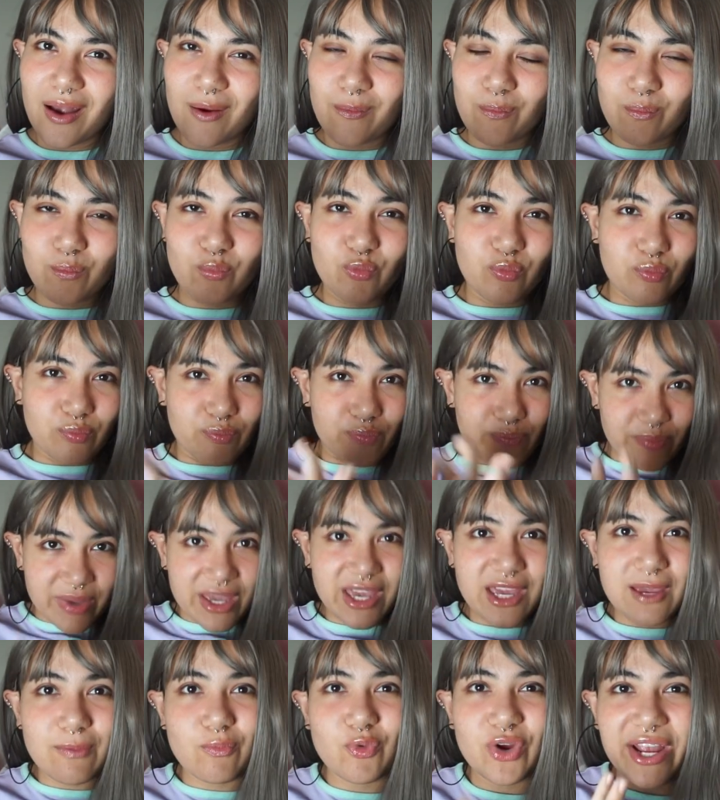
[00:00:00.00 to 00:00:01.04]

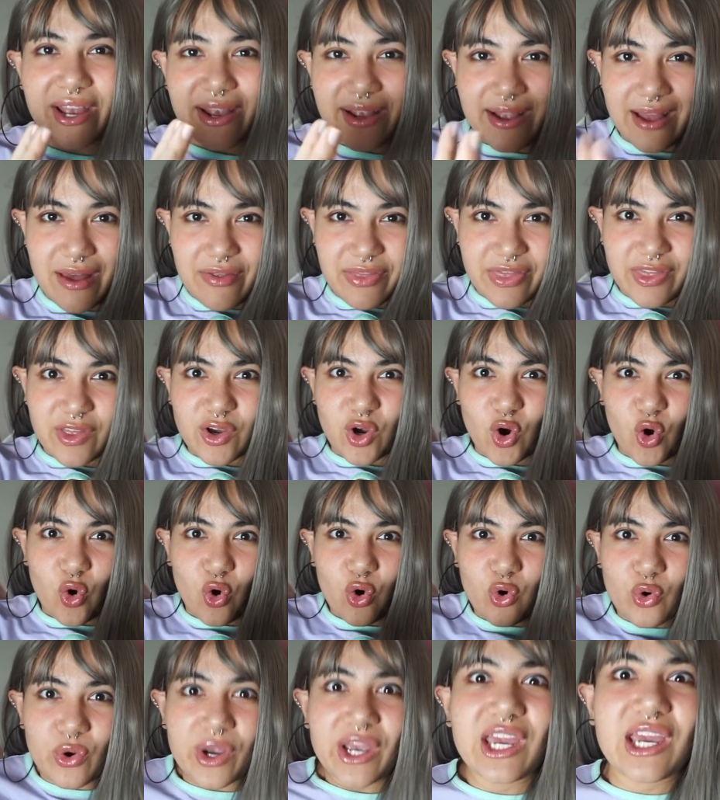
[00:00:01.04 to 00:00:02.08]

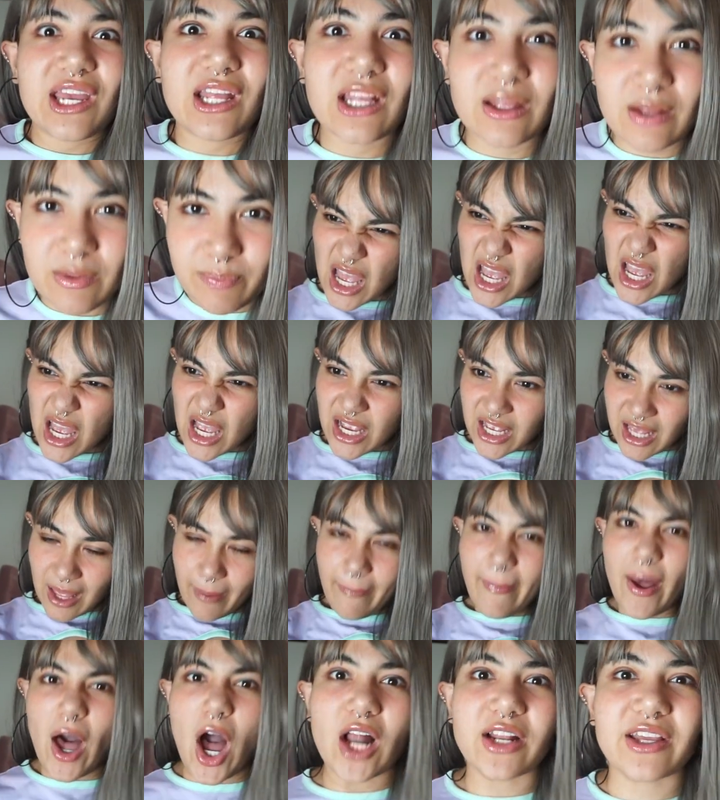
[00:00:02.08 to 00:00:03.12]
queen.
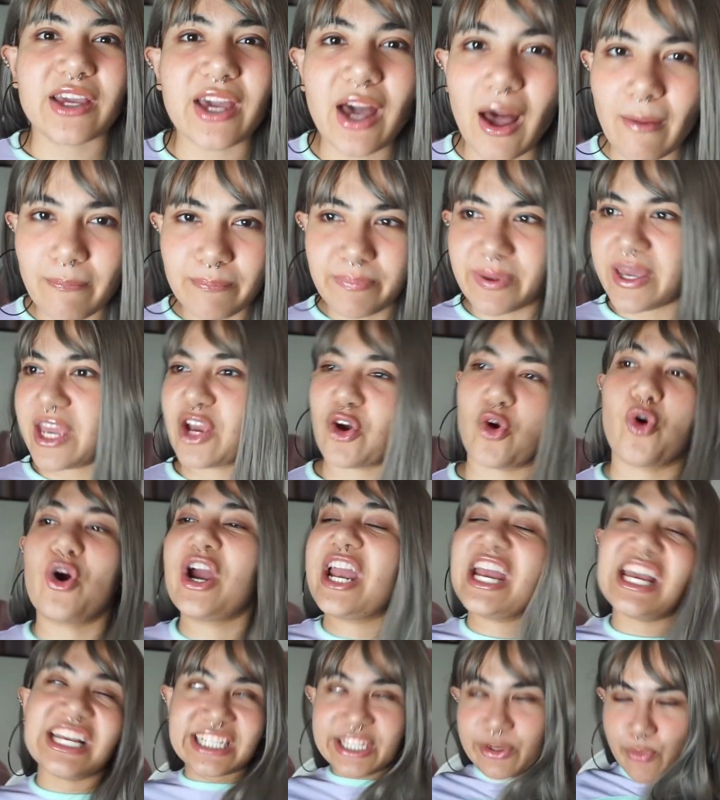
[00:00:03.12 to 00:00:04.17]
Come on, come be
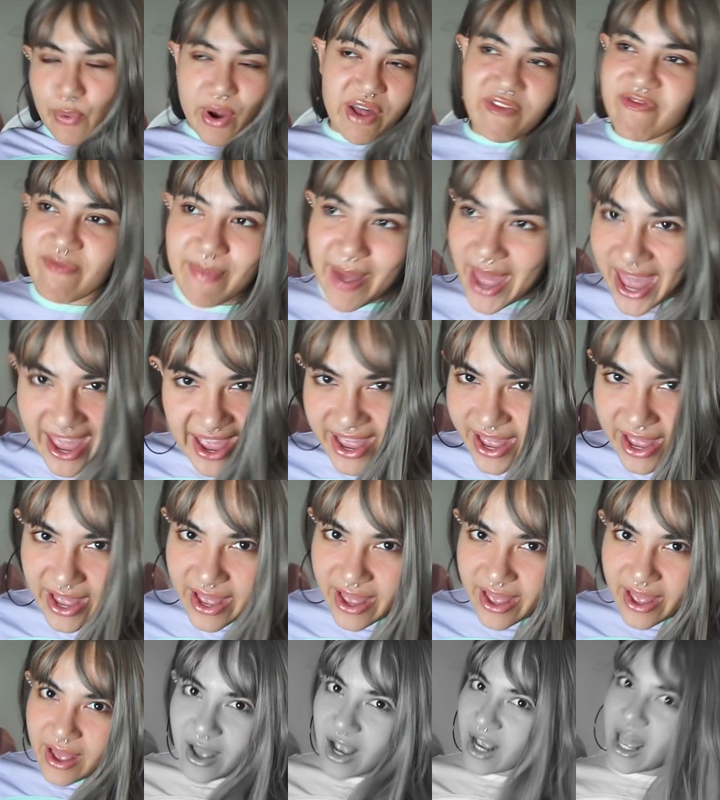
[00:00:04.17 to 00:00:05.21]
queens with me.
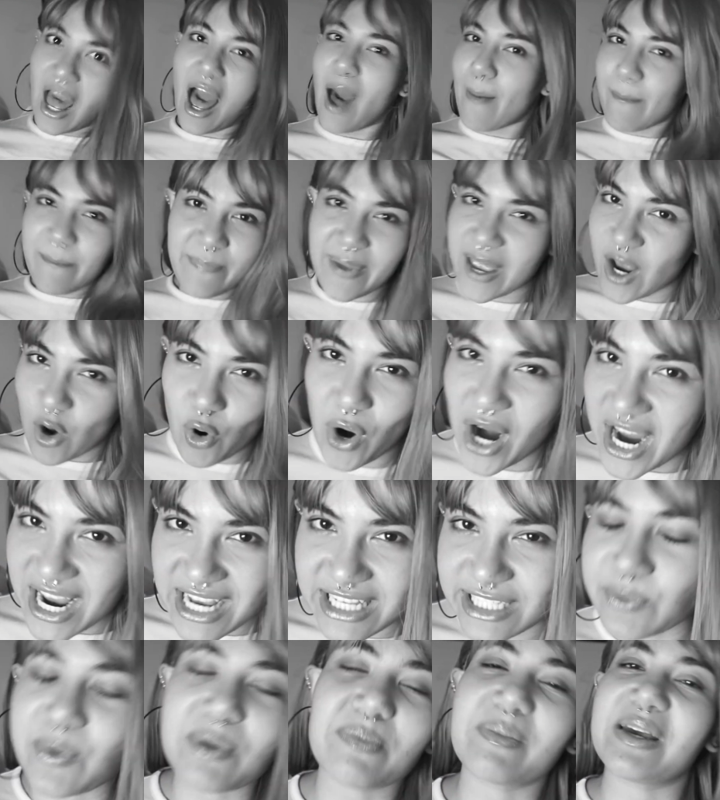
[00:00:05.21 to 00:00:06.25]
Come be
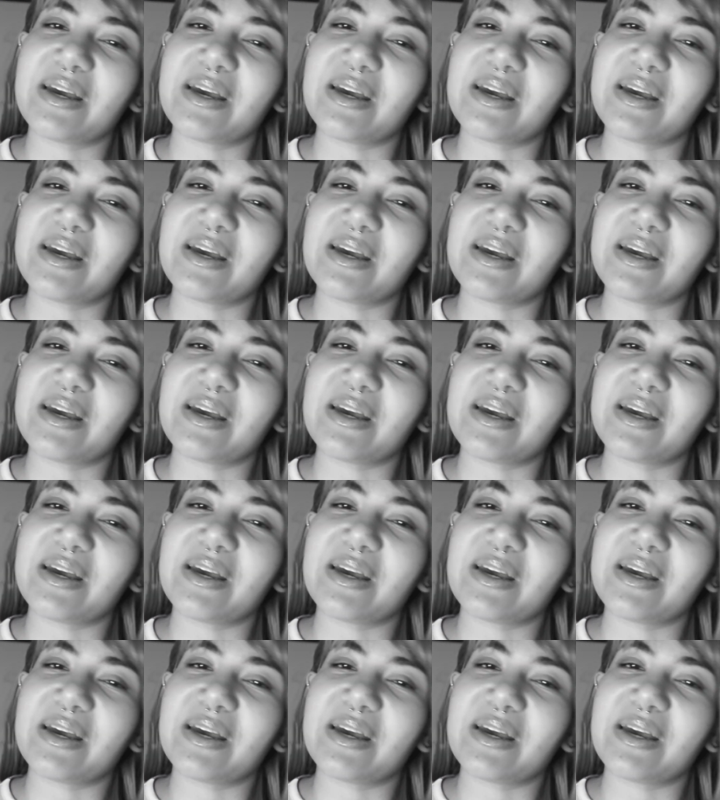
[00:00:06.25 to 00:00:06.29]
queens with